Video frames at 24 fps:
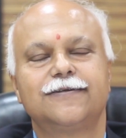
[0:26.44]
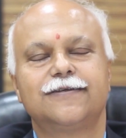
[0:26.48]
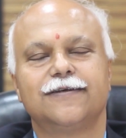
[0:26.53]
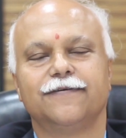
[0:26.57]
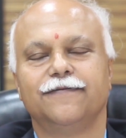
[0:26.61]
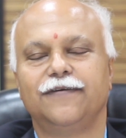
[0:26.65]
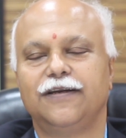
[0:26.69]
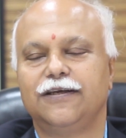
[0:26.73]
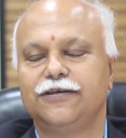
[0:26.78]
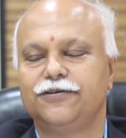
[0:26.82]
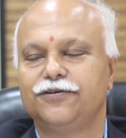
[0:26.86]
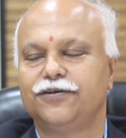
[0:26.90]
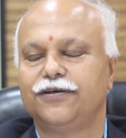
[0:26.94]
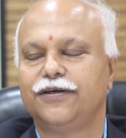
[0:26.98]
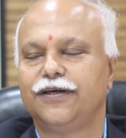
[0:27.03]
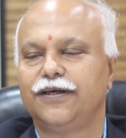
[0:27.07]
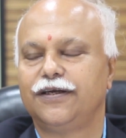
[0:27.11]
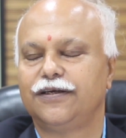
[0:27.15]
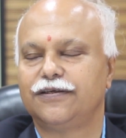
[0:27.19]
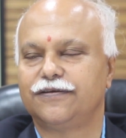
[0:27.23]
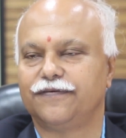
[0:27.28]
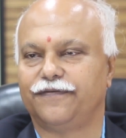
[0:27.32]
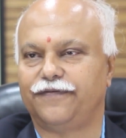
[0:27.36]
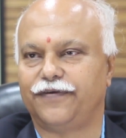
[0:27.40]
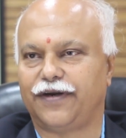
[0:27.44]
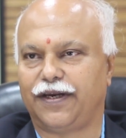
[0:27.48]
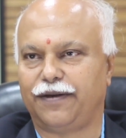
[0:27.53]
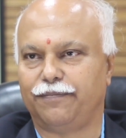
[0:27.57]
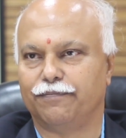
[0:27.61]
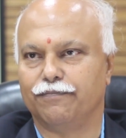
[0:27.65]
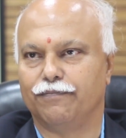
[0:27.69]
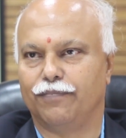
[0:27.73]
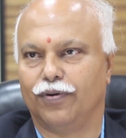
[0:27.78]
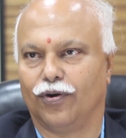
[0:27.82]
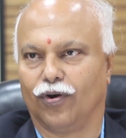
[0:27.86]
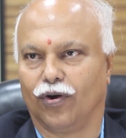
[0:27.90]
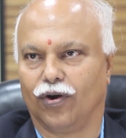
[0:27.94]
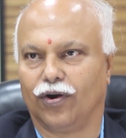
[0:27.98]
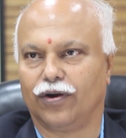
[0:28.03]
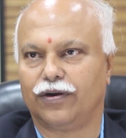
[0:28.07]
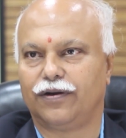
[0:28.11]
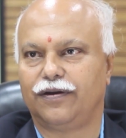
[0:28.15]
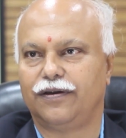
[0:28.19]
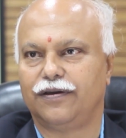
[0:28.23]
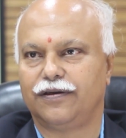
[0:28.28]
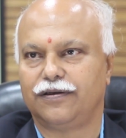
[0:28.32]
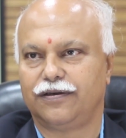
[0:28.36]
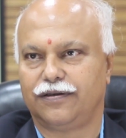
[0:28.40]
Civil engineering is a very
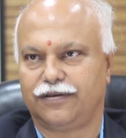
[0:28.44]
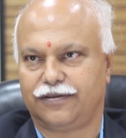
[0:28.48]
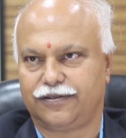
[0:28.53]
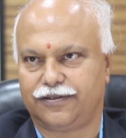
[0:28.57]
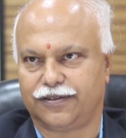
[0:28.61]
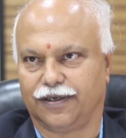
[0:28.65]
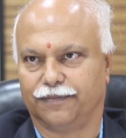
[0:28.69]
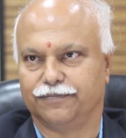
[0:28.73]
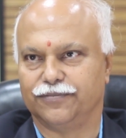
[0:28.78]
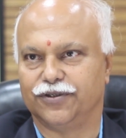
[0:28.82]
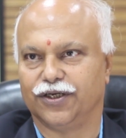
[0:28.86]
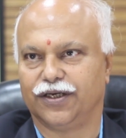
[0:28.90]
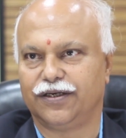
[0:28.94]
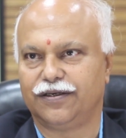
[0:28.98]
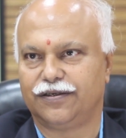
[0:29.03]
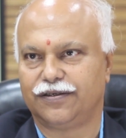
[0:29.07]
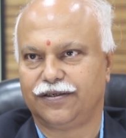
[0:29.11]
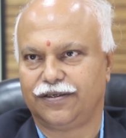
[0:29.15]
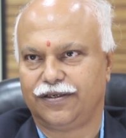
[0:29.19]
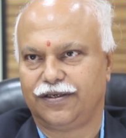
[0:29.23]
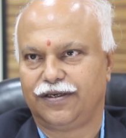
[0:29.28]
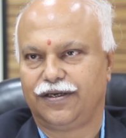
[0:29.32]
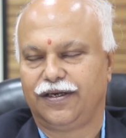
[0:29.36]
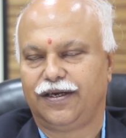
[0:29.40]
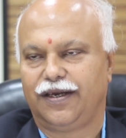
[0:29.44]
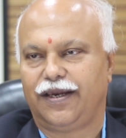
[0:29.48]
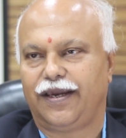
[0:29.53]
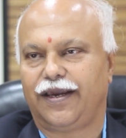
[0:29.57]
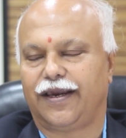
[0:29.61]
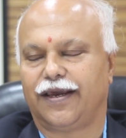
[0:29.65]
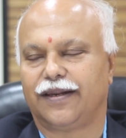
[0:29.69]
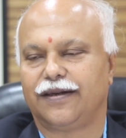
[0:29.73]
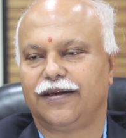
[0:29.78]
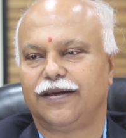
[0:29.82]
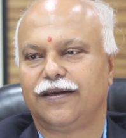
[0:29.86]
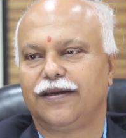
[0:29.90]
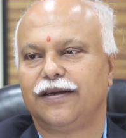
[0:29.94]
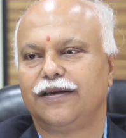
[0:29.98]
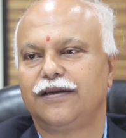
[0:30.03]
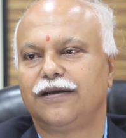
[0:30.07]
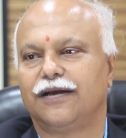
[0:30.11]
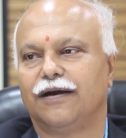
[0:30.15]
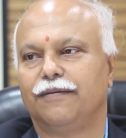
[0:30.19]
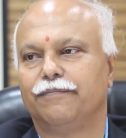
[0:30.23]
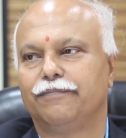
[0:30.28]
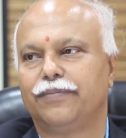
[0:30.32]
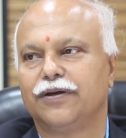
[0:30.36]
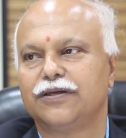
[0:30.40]
broad subject and it
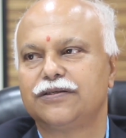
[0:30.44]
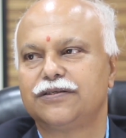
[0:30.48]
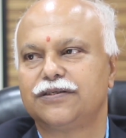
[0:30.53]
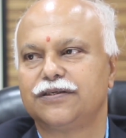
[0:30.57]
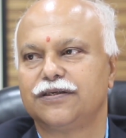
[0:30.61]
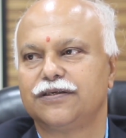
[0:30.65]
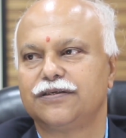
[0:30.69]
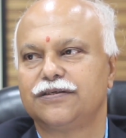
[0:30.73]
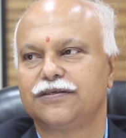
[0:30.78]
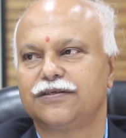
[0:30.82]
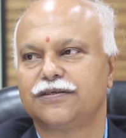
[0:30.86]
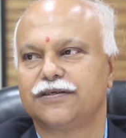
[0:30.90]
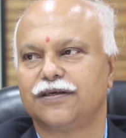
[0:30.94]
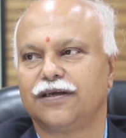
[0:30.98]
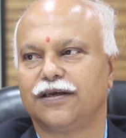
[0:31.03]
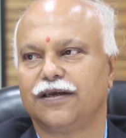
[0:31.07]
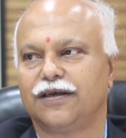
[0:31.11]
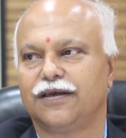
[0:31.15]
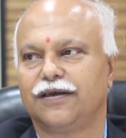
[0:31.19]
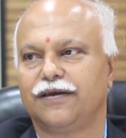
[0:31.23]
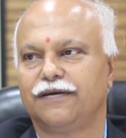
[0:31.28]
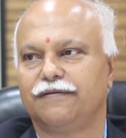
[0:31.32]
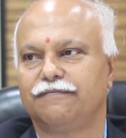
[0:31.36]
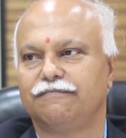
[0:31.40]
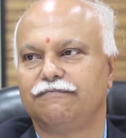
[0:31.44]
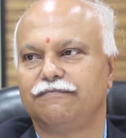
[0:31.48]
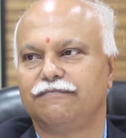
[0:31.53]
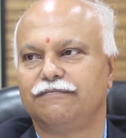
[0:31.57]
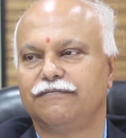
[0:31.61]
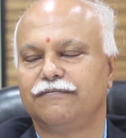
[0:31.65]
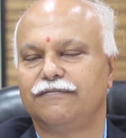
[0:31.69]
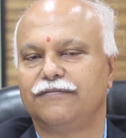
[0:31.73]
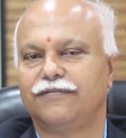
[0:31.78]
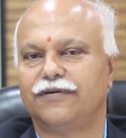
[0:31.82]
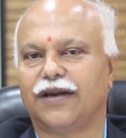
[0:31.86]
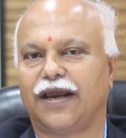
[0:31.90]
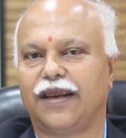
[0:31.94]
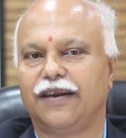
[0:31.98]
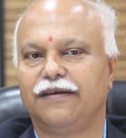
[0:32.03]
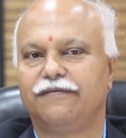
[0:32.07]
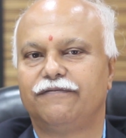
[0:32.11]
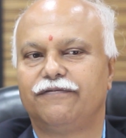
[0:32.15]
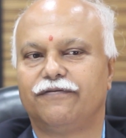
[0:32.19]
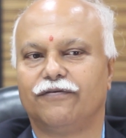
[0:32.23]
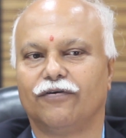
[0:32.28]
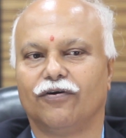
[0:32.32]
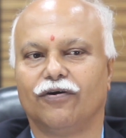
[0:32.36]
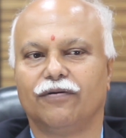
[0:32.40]
encompasses right
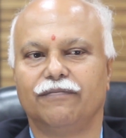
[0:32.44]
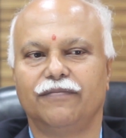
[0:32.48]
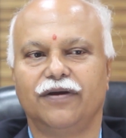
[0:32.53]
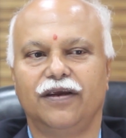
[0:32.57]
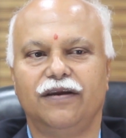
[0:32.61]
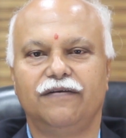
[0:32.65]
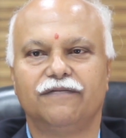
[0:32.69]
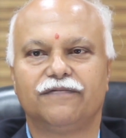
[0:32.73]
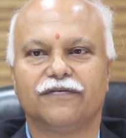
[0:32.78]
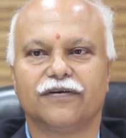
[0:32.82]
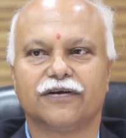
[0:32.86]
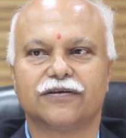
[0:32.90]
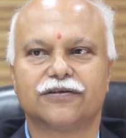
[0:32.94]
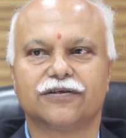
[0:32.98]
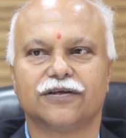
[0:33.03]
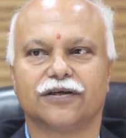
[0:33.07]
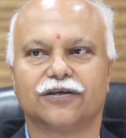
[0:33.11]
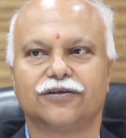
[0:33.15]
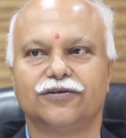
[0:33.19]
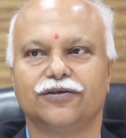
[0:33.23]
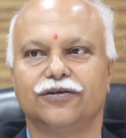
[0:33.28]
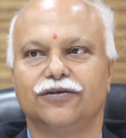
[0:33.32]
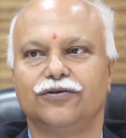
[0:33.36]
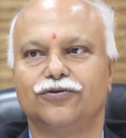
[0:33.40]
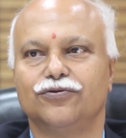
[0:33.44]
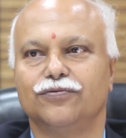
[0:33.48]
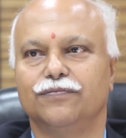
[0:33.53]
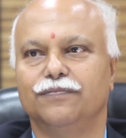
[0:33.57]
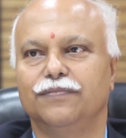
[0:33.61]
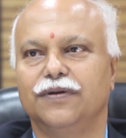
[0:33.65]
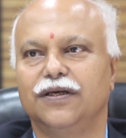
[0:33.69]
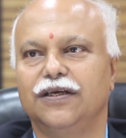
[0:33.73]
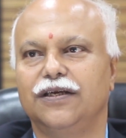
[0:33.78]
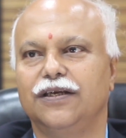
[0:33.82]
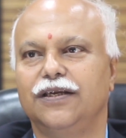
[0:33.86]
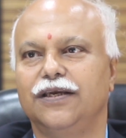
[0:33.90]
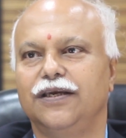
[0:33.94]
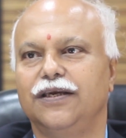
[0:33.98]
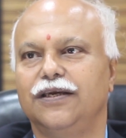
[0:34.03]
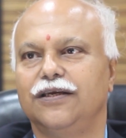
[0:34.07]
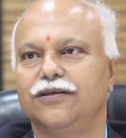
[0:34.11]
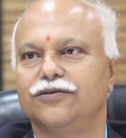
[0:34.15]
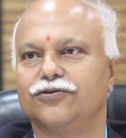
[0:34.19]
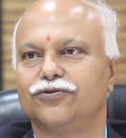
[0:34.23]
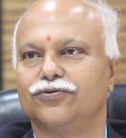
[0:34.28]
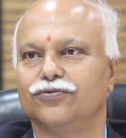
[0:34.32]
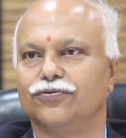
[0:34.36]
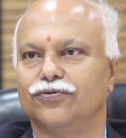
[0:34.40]
from infrastructure to
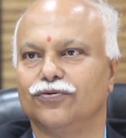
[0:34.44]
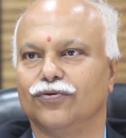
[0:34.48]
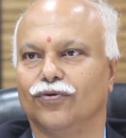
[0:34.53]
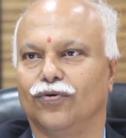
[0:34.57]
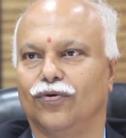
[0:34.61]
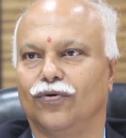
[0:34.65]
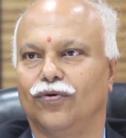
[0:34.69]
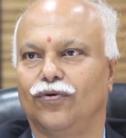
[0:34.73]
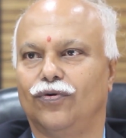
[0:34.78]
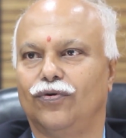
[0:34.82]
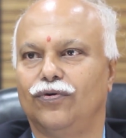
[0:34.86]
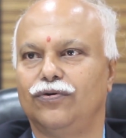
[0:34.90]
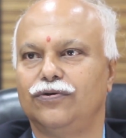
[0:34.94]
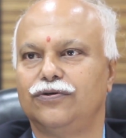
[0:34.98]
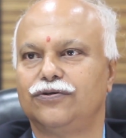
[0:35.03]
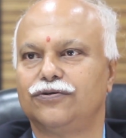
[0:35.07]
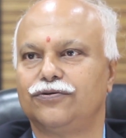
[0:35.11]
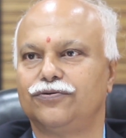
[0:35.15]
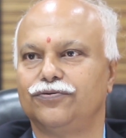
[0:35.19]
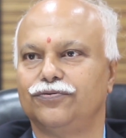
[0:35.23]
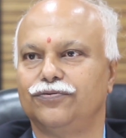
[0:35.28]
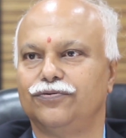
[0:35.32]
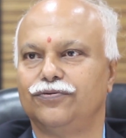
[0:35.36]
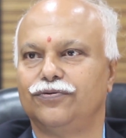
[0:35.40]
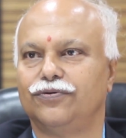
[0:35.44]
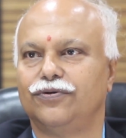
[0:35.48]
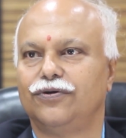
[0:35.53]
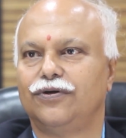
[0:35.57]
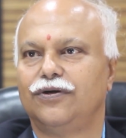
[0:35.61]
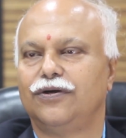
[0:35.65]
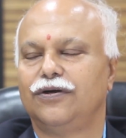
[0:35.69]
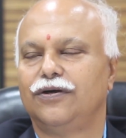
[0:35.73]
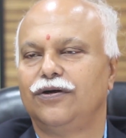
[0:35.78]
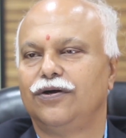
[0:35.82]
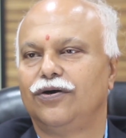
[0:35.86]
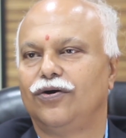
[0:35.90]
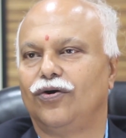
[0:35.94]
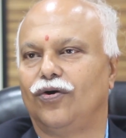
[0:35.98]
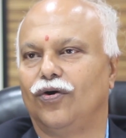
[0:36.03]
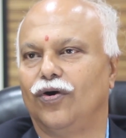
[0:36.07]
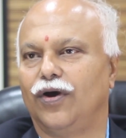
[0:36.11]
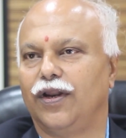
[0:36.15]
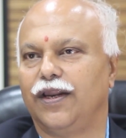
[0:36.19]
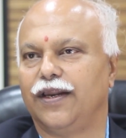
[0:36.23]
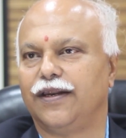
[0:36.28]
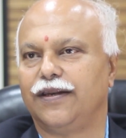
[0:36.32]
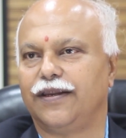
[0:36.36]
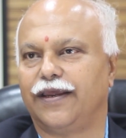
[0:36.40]
buildings to roads to
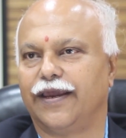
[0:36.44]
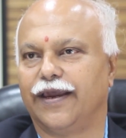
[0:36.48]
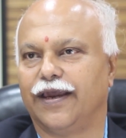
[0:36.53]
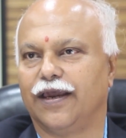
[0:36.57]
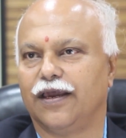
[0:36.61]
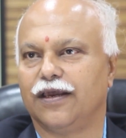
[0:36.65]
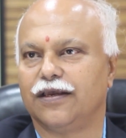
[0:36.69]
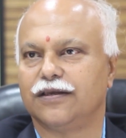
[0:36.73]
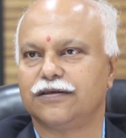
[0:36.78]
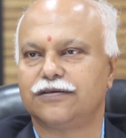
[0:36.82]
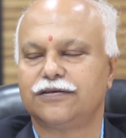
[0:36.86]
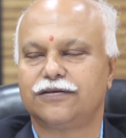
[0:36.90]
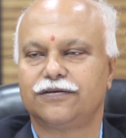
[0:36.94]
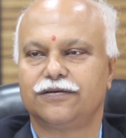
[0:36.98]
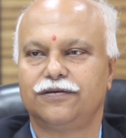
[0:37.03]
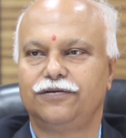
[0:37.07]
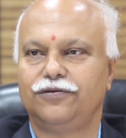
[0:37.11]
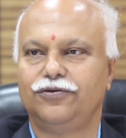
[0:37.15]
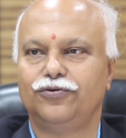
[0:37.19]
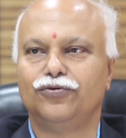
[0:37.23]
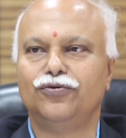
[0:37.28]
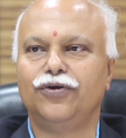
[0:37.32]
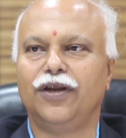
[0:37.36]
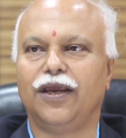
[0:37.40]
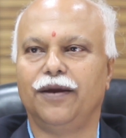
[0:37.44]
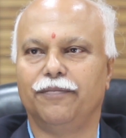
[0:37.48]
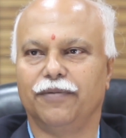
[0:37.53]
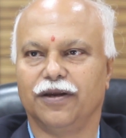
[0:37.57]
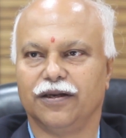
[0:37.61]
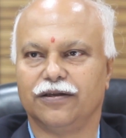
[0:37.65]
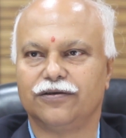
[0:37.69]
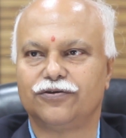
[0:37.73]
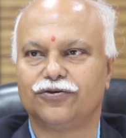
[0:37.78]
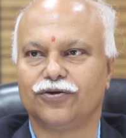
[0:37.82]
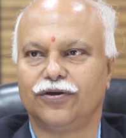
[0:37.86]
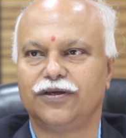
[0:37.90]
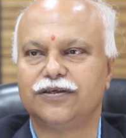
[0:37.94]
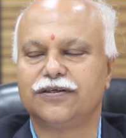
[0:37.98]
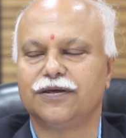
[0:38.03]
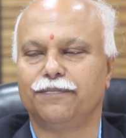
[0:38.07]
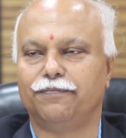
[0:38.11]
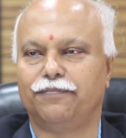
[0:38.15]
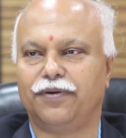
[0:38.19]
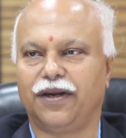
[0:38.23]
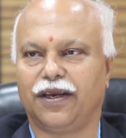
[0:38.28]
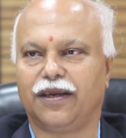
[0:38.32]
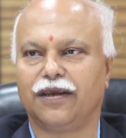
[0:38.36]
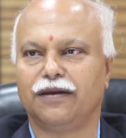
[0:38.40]
oil and gas, you name it. So it's a
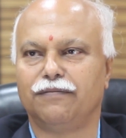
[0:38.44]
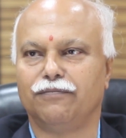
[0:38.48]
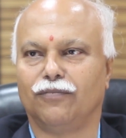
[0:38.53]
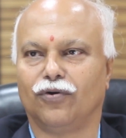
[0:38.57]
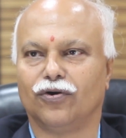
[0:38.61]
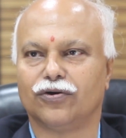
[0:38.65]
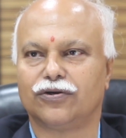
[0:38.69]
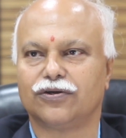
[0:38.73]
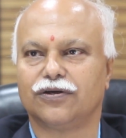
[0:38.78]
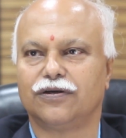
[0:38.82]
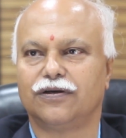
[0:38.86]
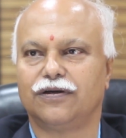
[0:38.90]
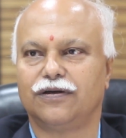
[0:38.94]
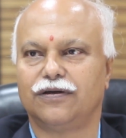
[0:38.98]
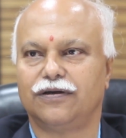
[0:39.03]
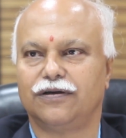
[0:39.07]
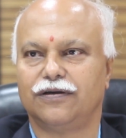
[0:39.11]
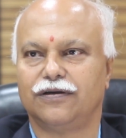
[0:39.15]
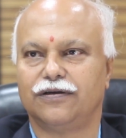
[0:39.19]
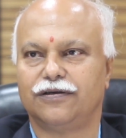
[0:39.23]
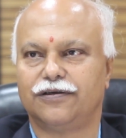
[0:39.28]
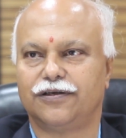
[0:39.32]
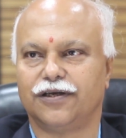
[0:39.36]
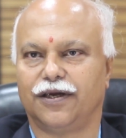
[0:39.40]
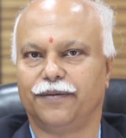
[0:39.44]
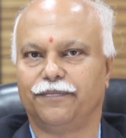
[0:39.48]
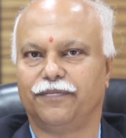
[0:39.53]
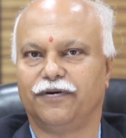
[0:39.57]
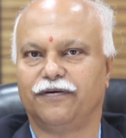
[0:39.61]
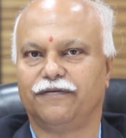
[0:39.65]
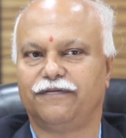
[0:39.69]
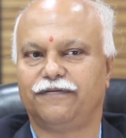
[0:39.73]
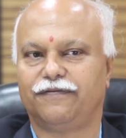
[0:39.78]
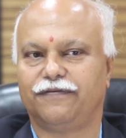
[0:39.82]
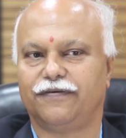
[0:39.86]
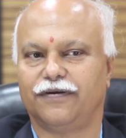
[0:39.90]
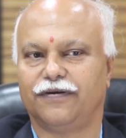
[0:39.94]
brick and mortar type of